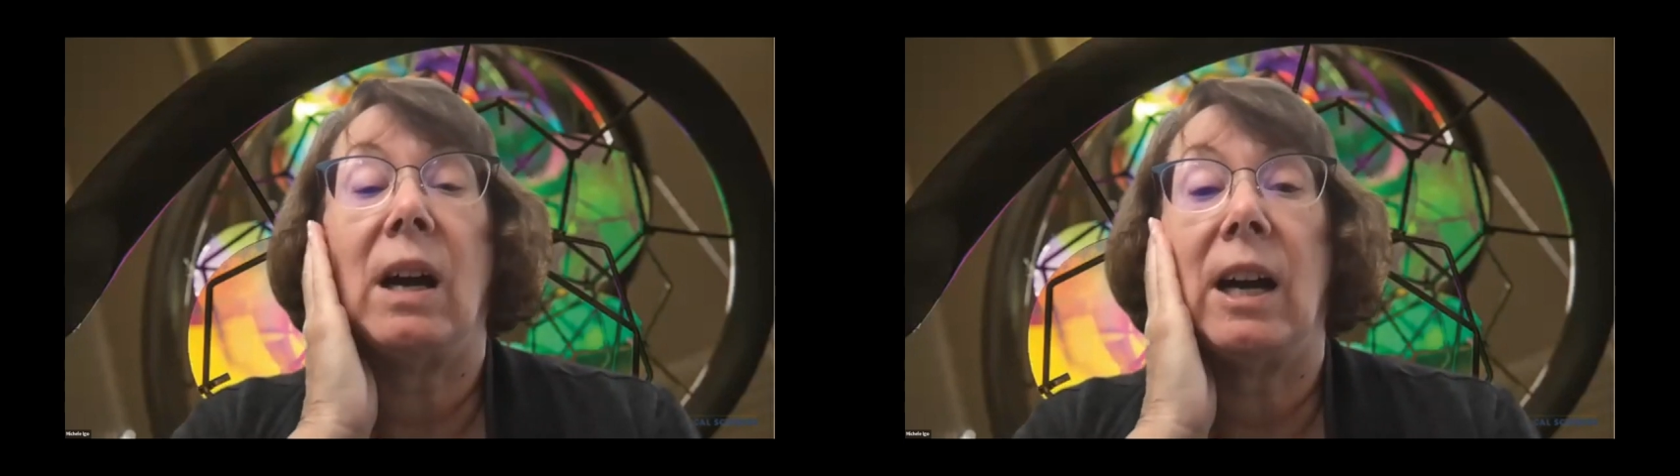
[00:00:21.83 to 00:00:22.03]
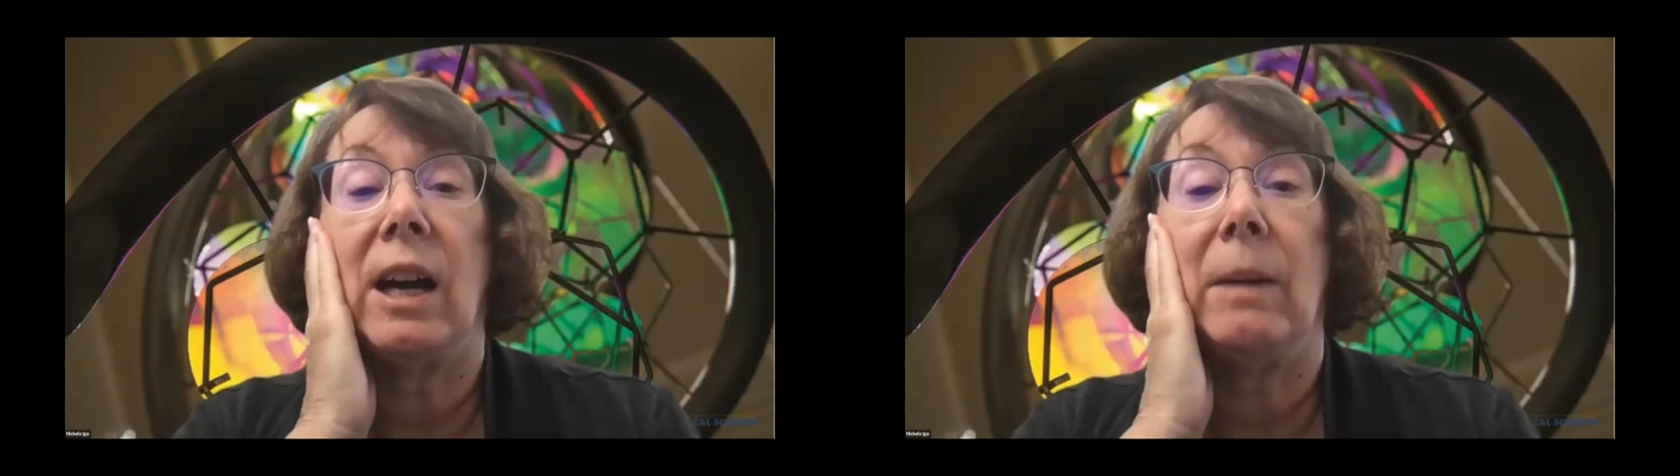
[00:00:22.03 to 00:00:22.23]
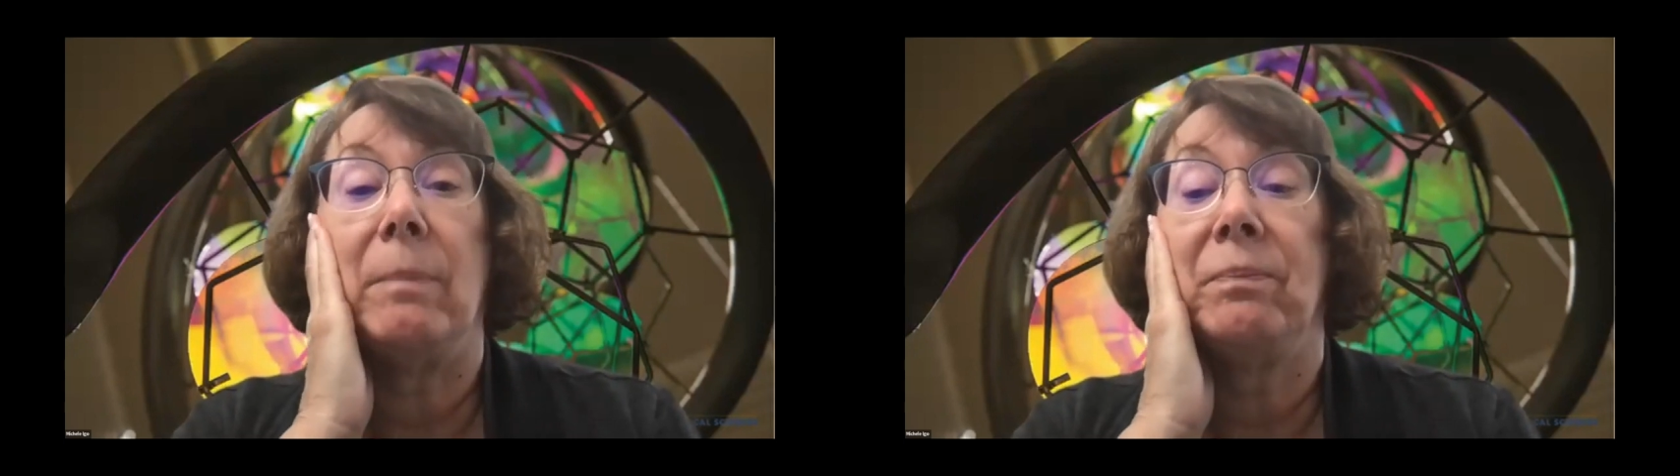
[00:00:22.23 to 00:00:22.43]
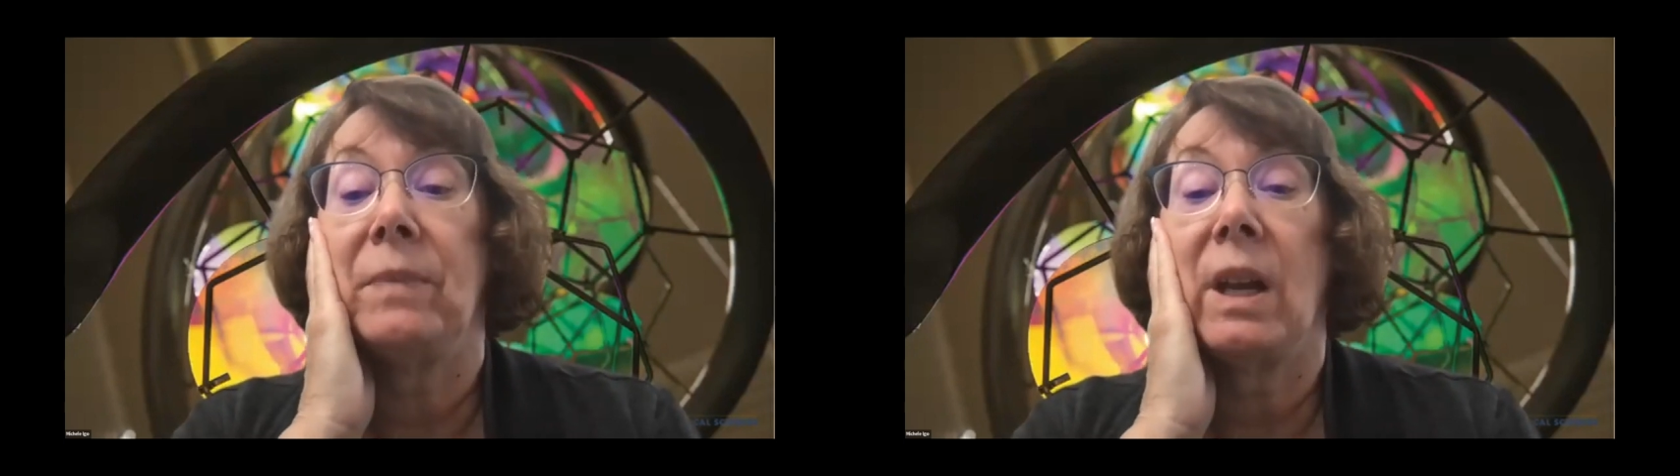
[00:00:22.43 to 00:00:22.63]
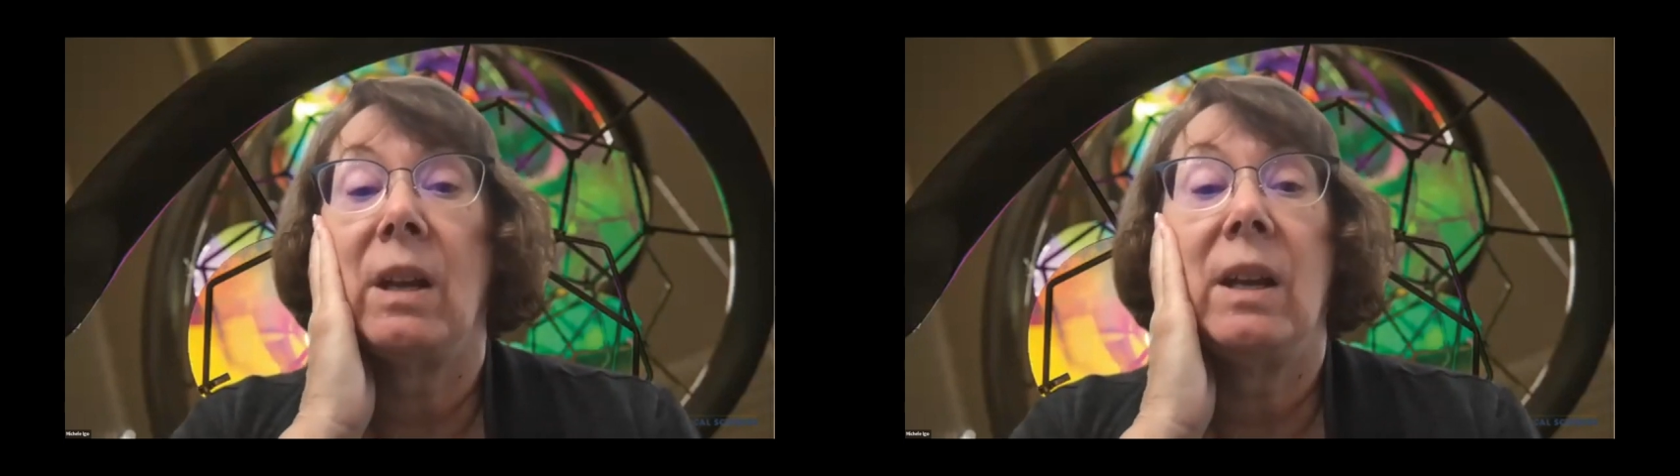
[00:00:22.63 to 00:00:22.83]
um,
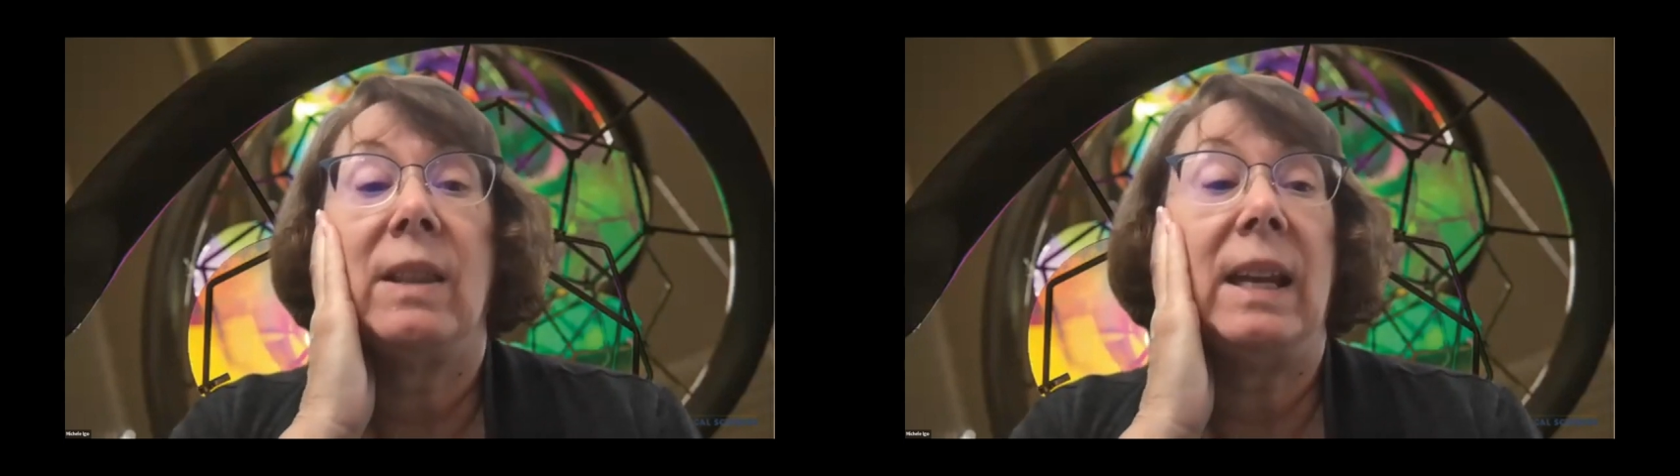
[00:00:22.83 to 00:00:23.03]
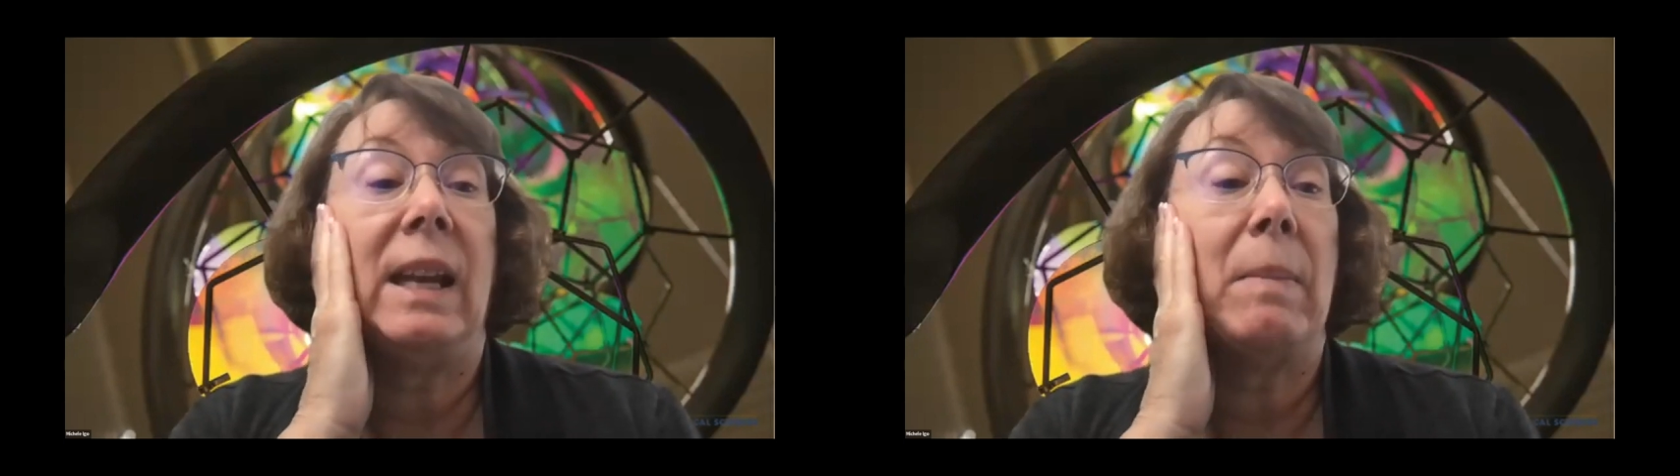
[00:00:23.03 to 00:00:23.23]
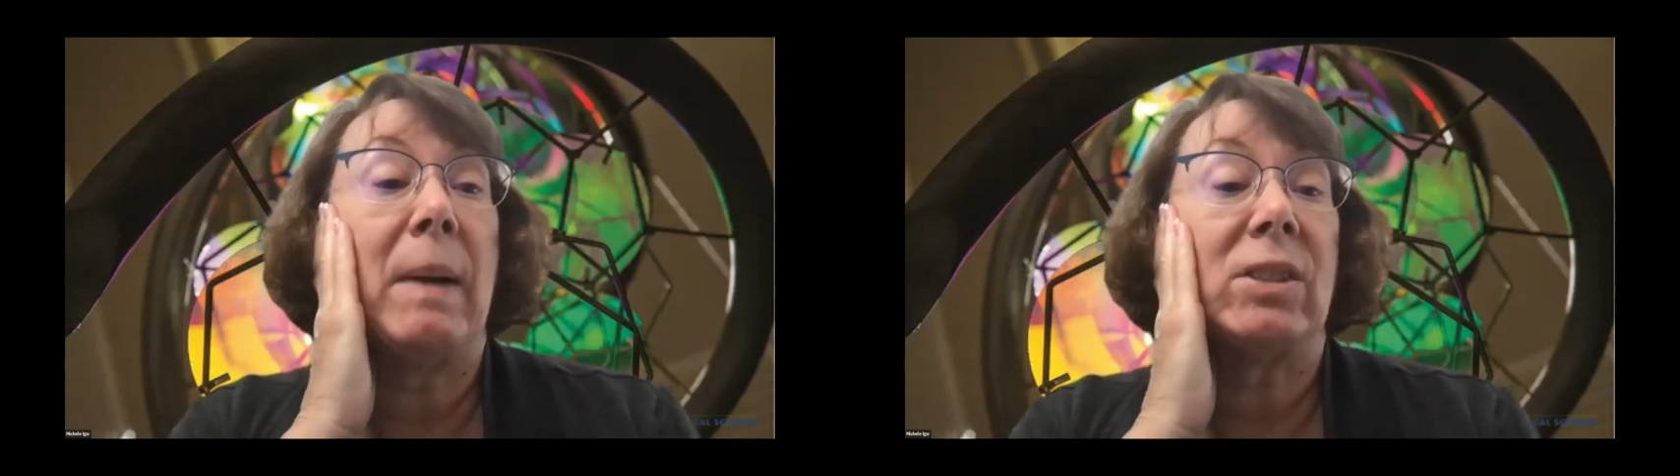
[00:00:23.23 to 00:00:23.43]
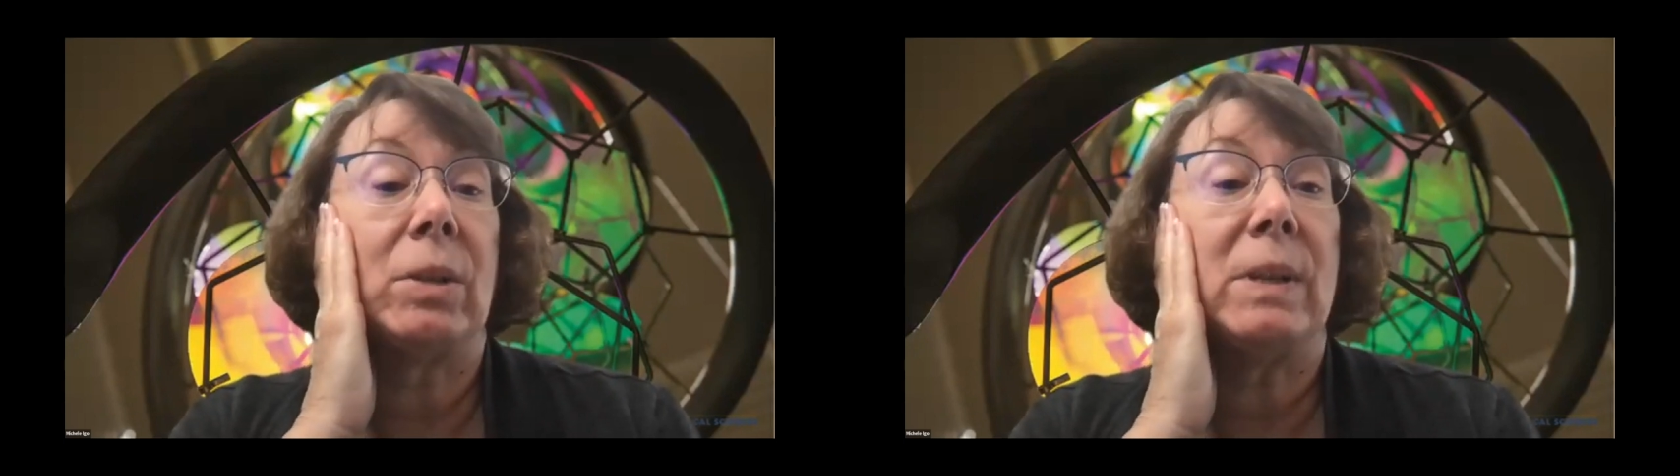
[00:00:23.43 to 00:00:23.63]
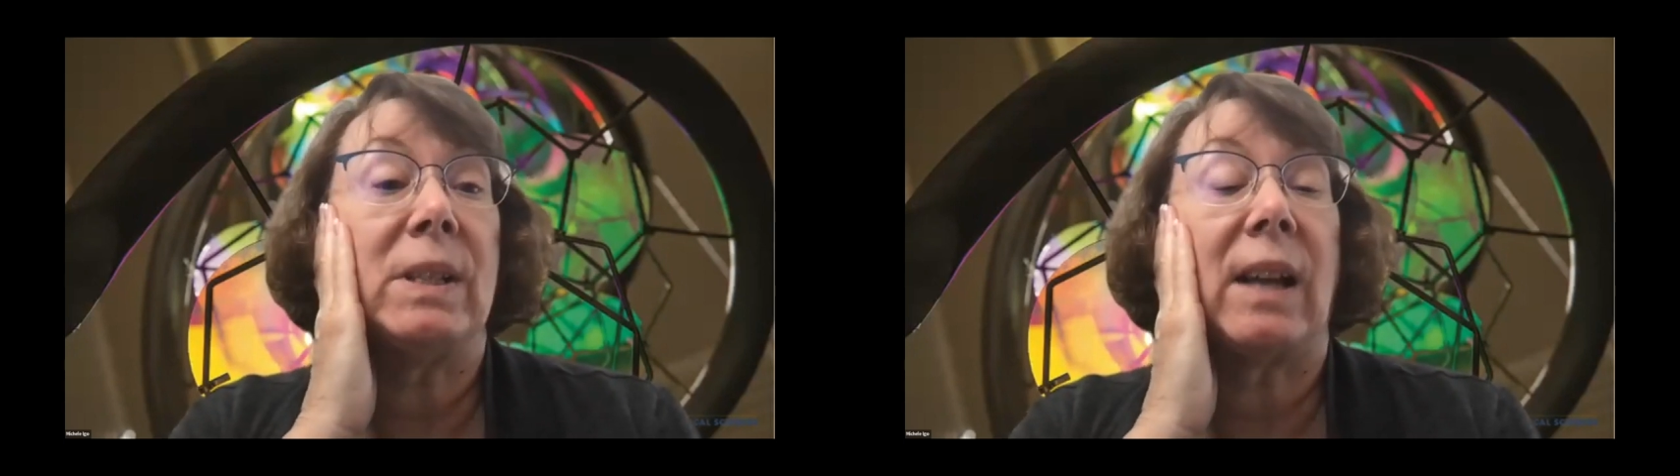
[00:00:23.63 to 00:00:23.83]
thinking about
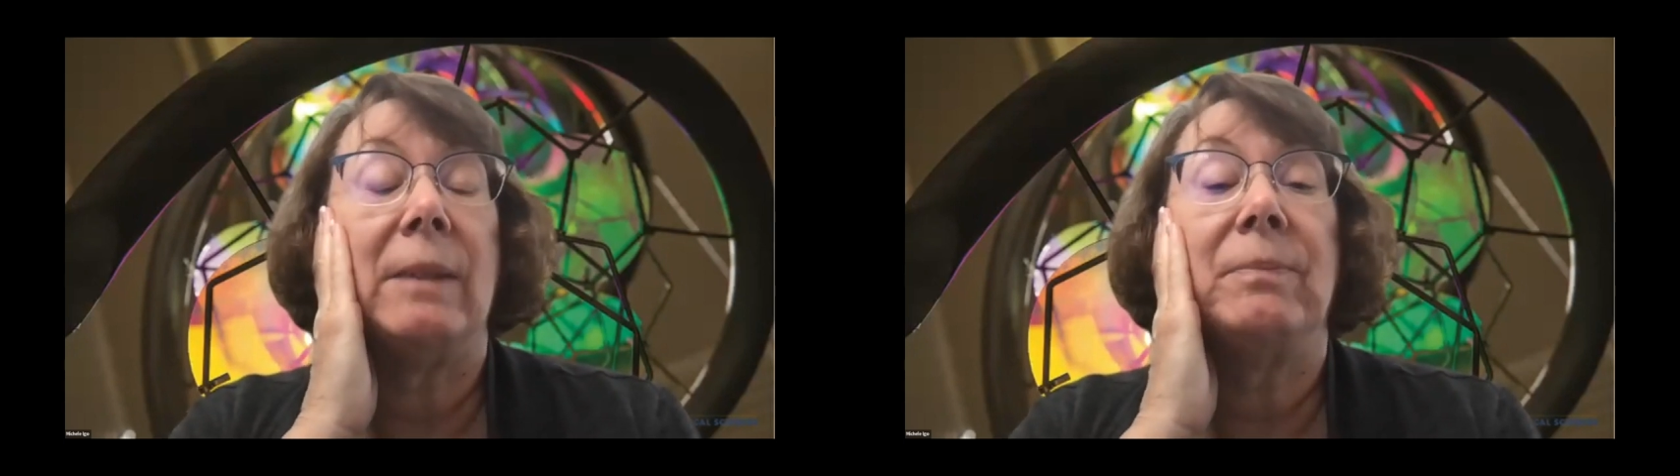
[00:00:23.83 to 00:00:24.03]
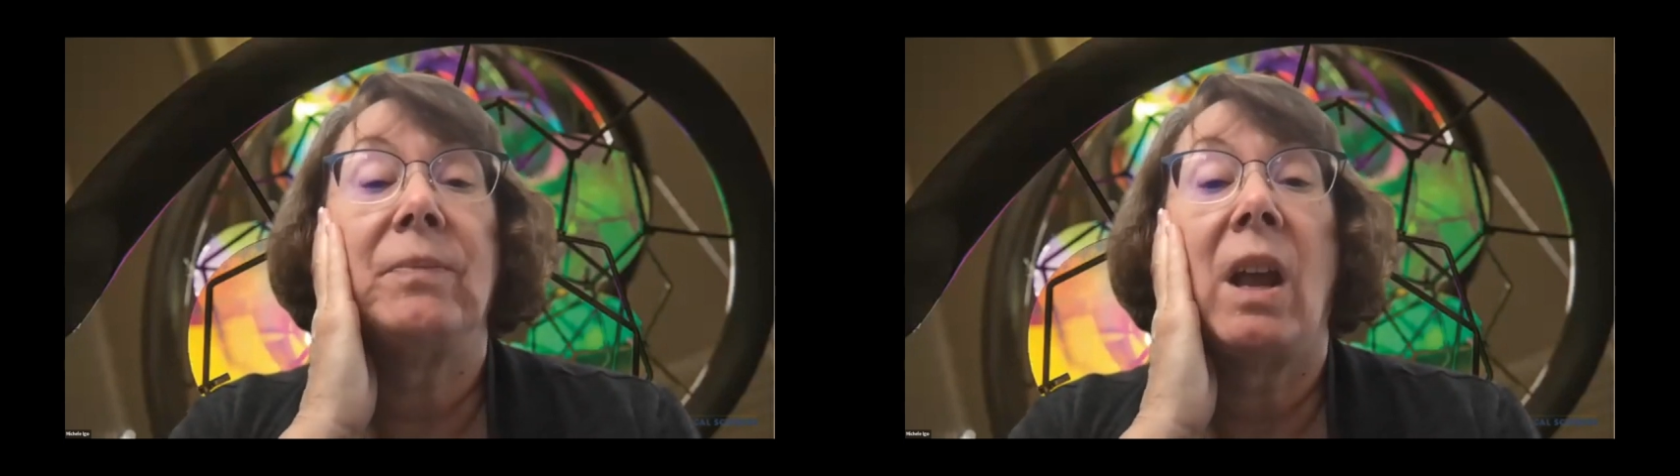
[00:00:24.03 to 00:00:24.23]
suicide.